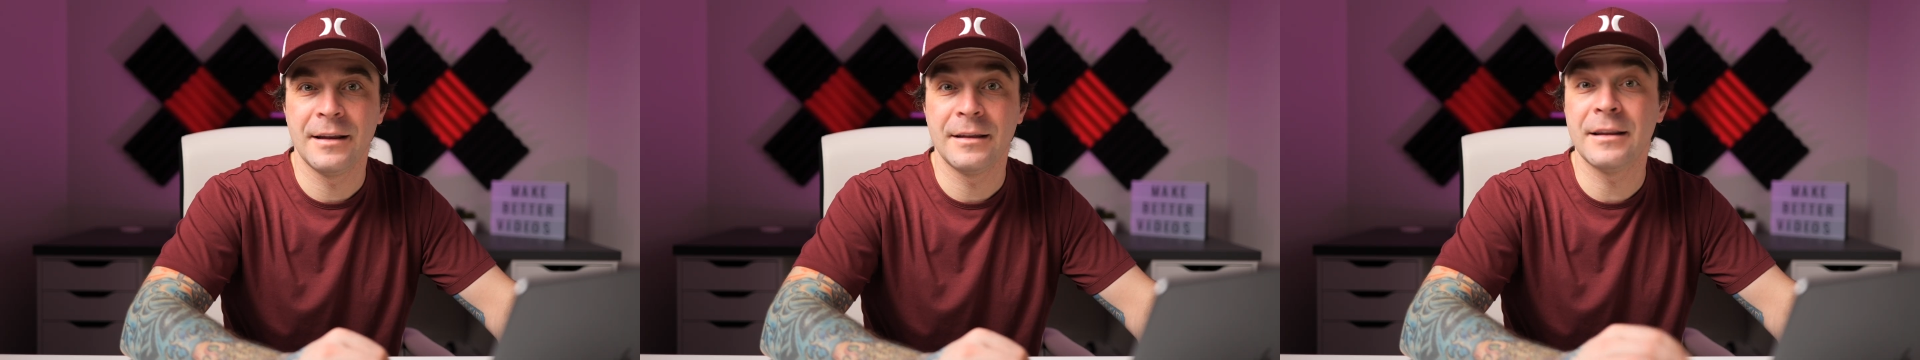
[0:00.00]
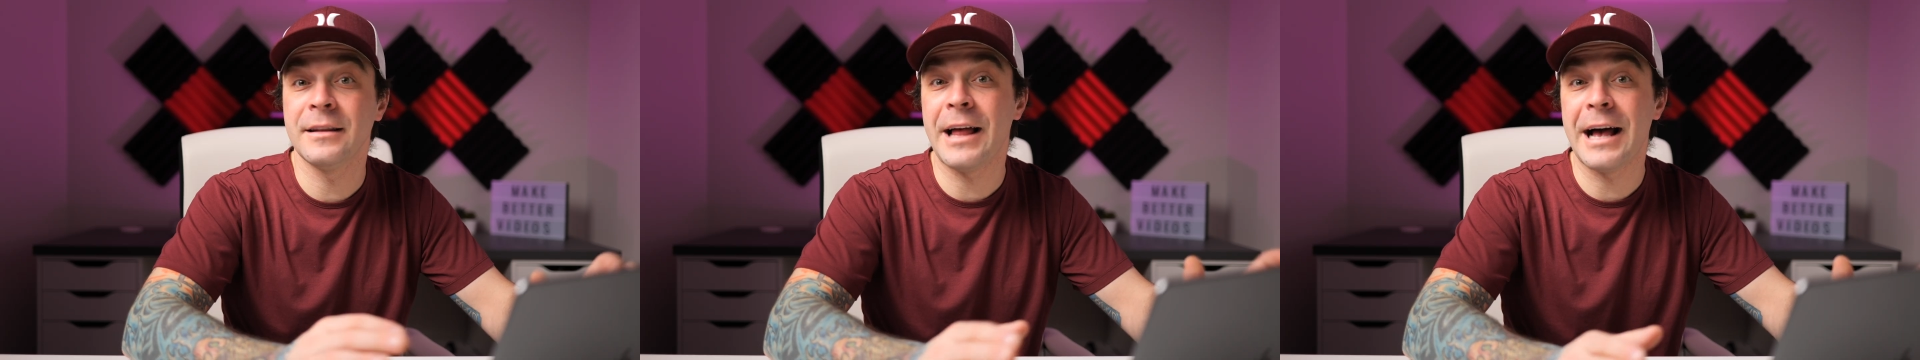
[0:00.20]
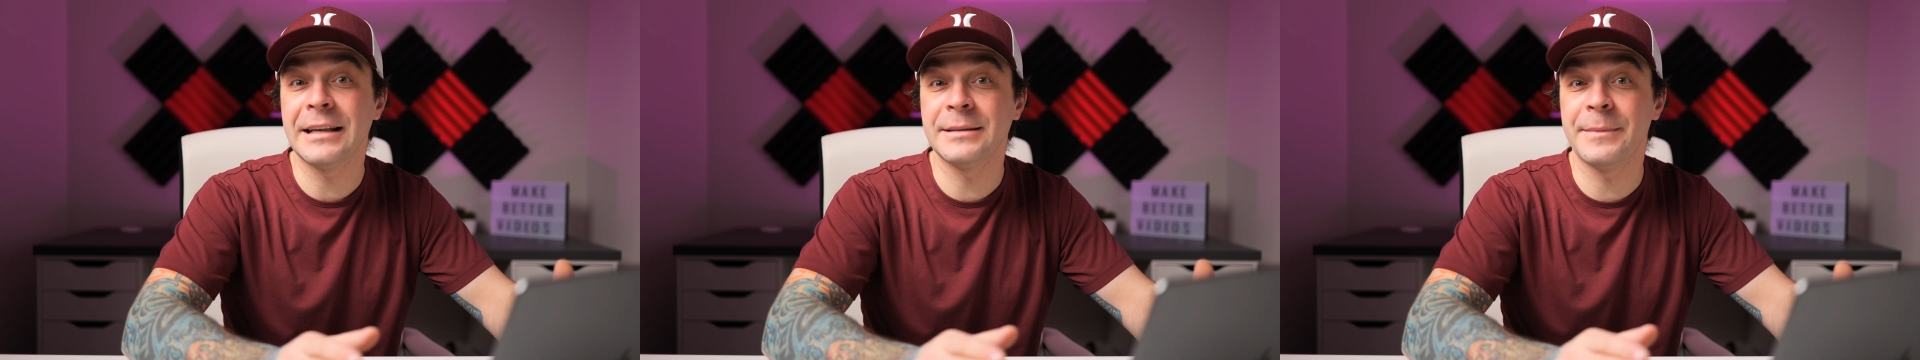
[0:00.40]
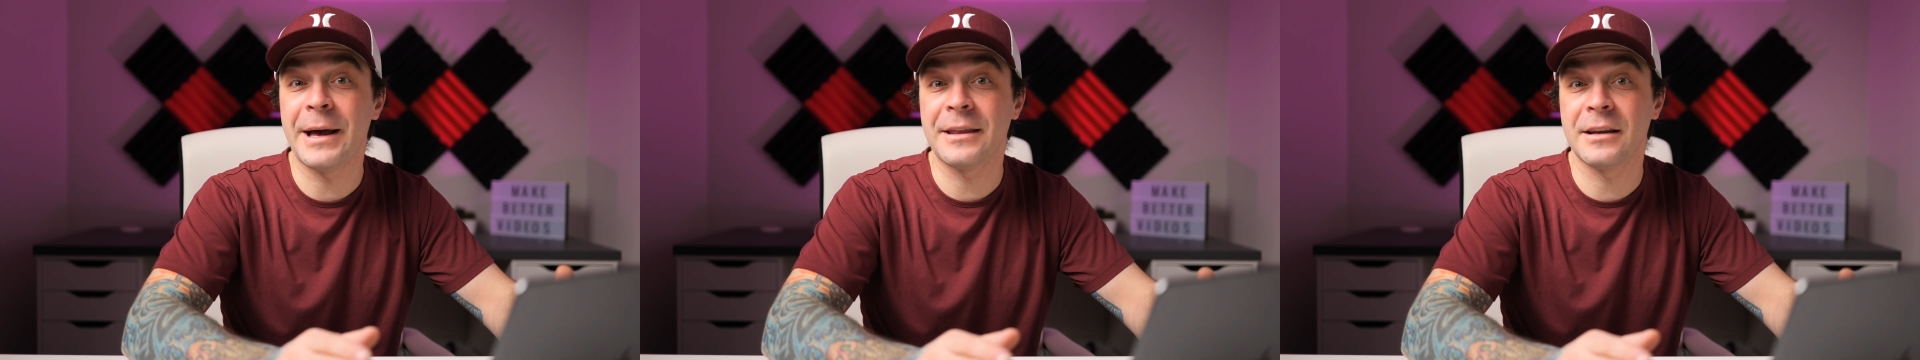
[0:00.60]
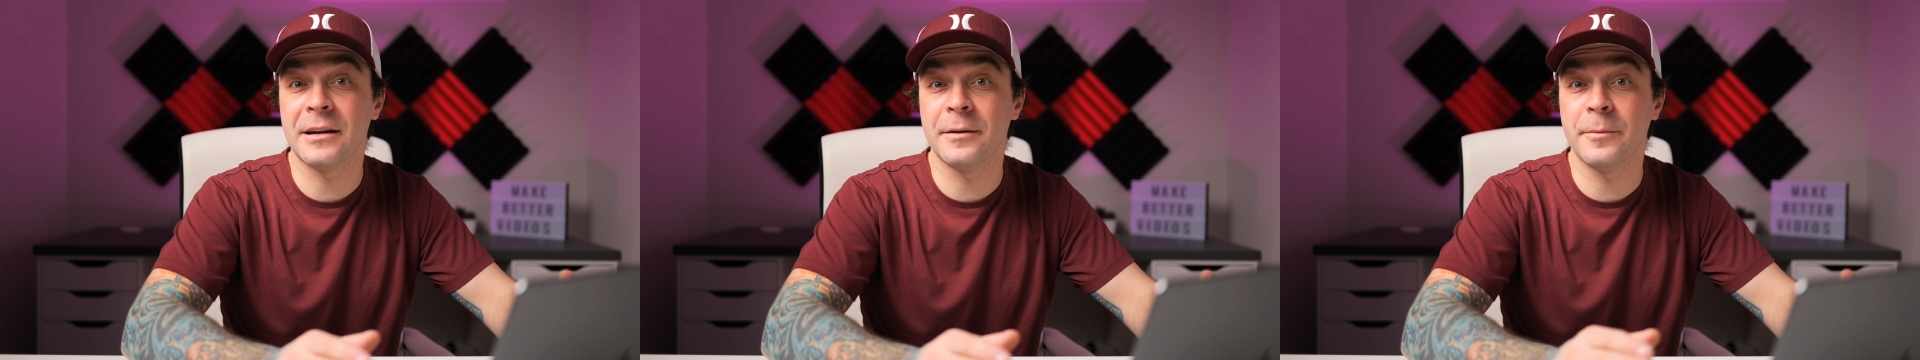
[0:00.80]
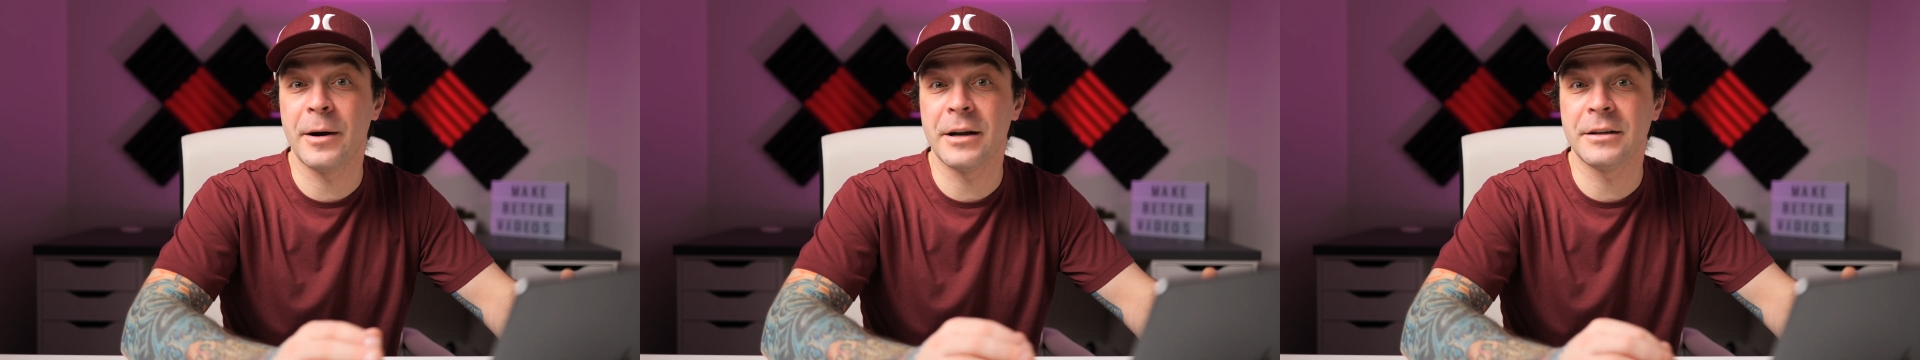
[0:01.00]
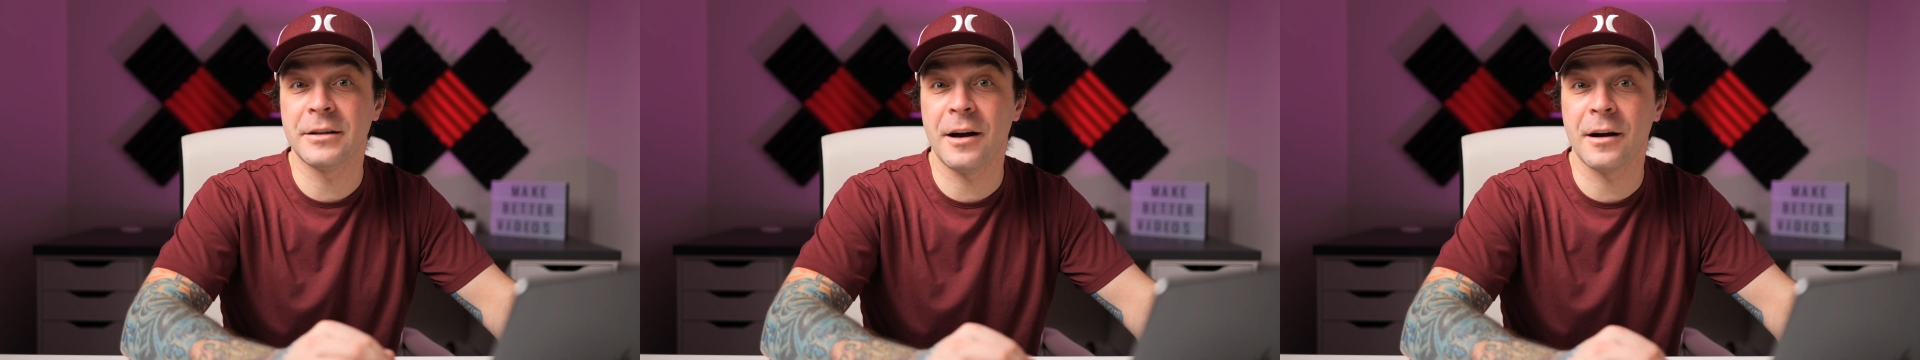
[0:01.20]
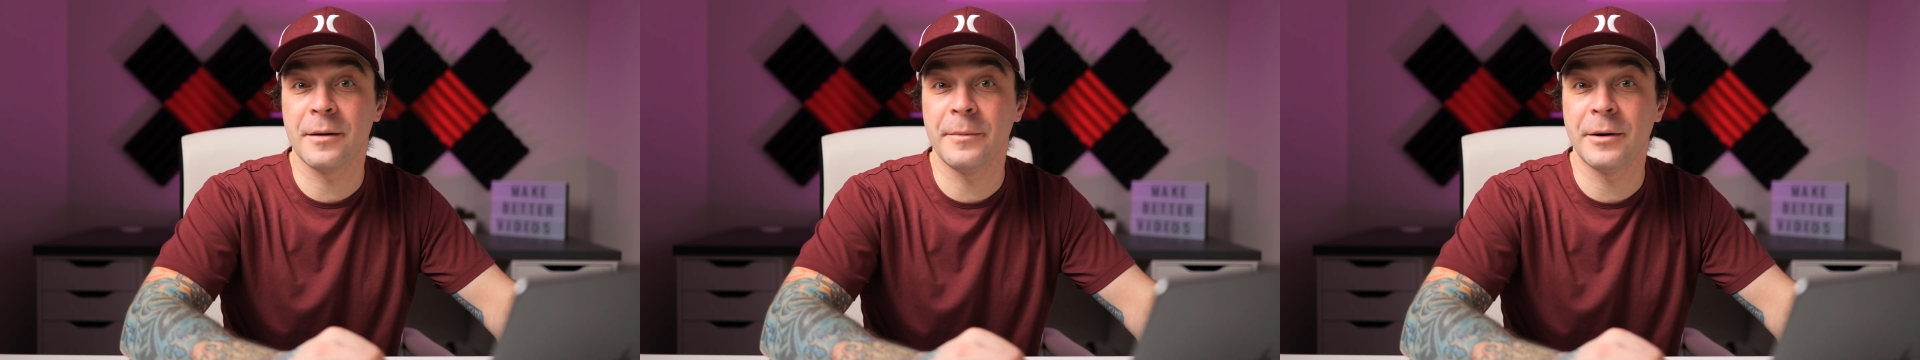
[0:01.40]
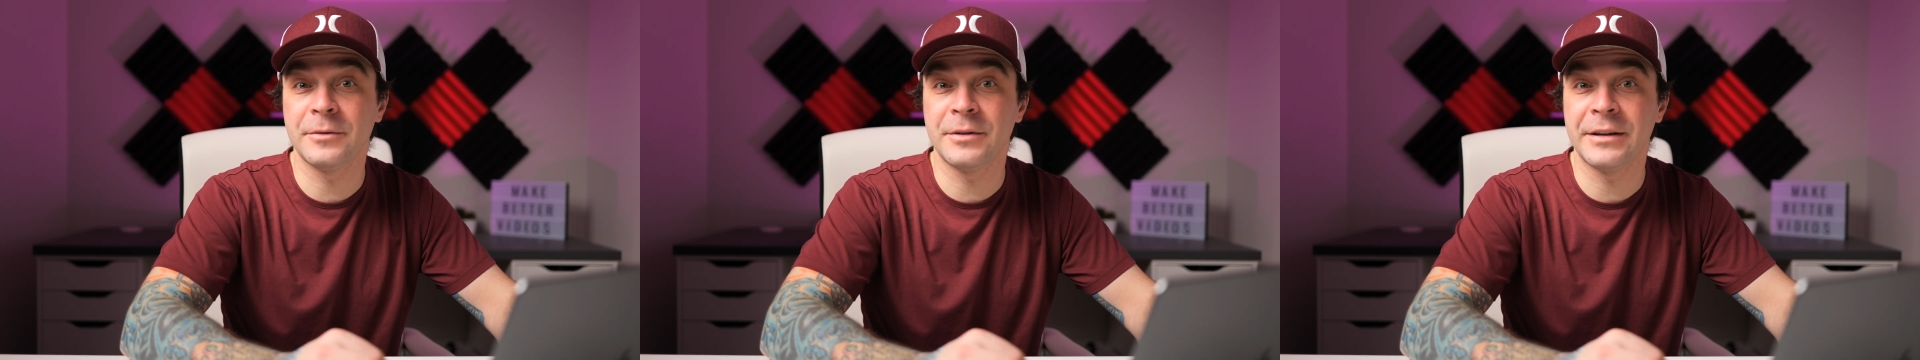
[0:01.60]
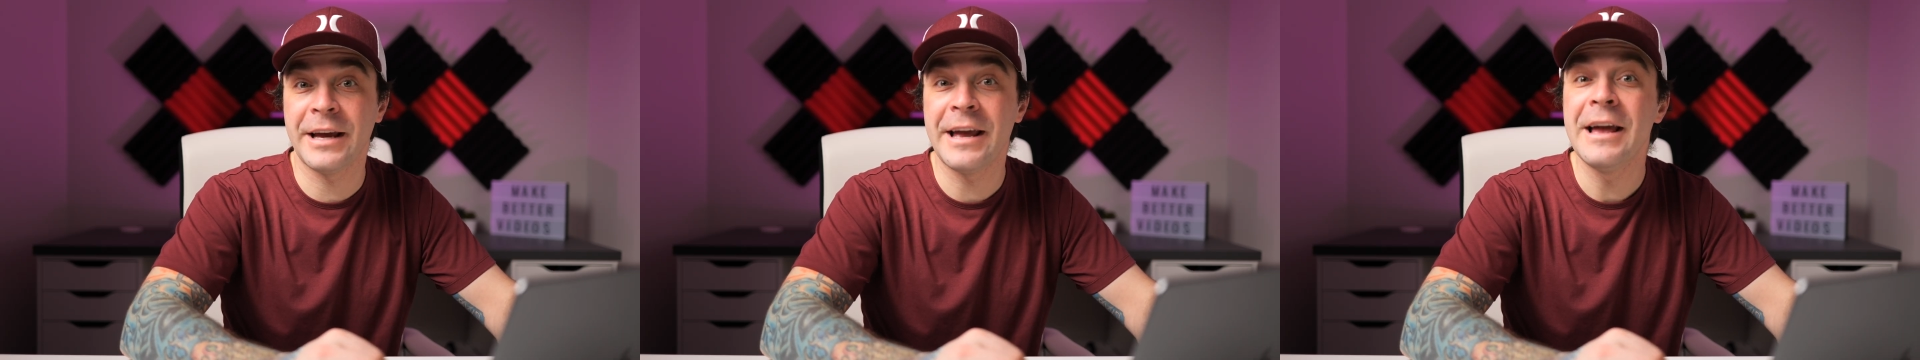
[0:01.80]
The last method I want to talk
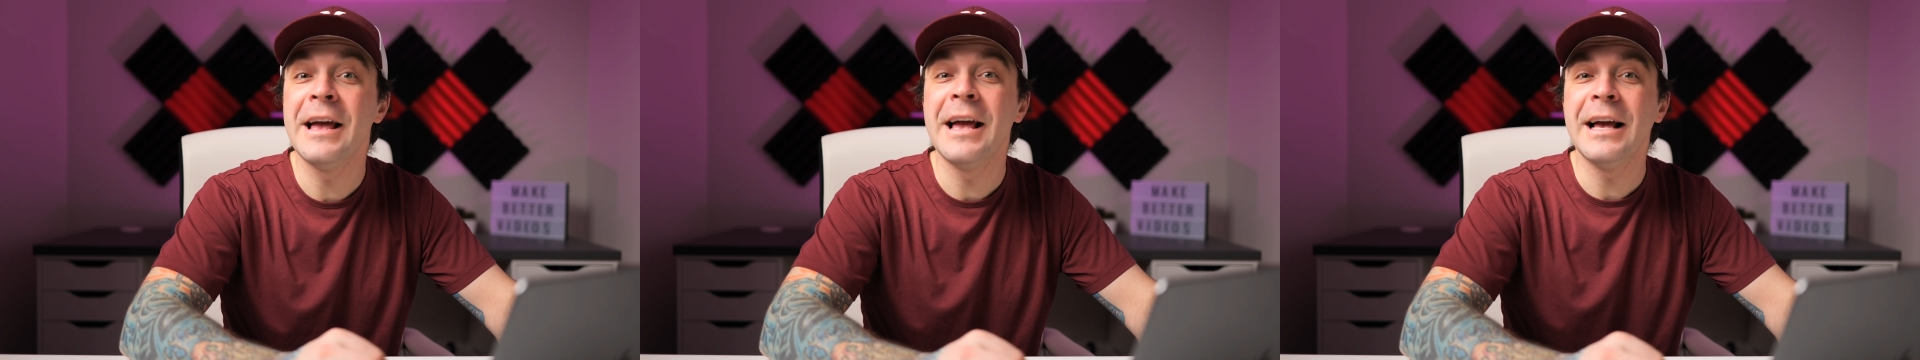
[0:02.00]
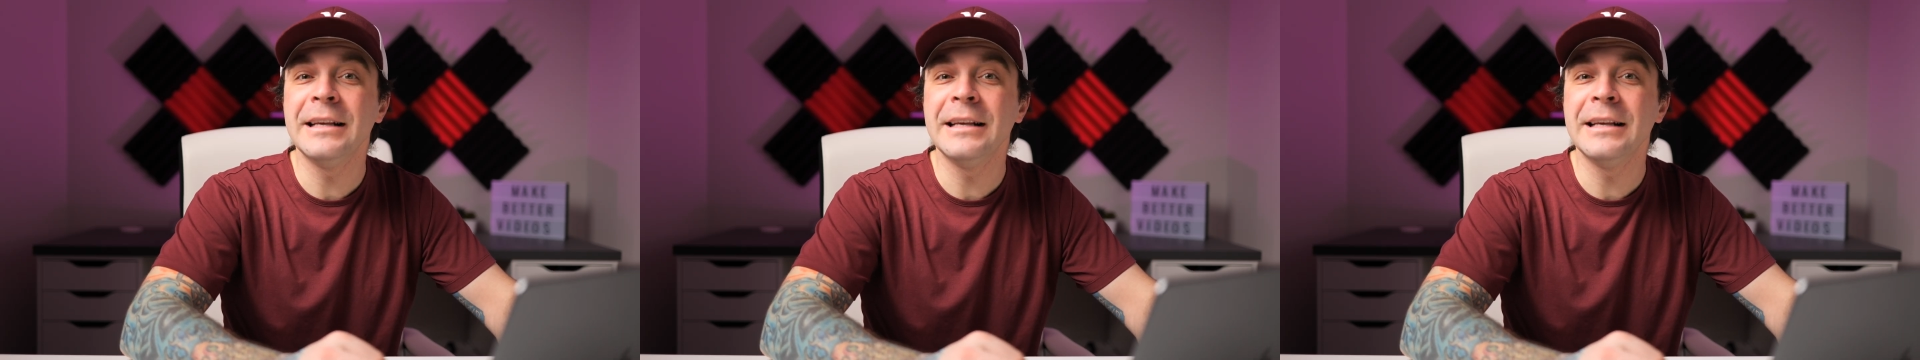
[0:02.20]
about today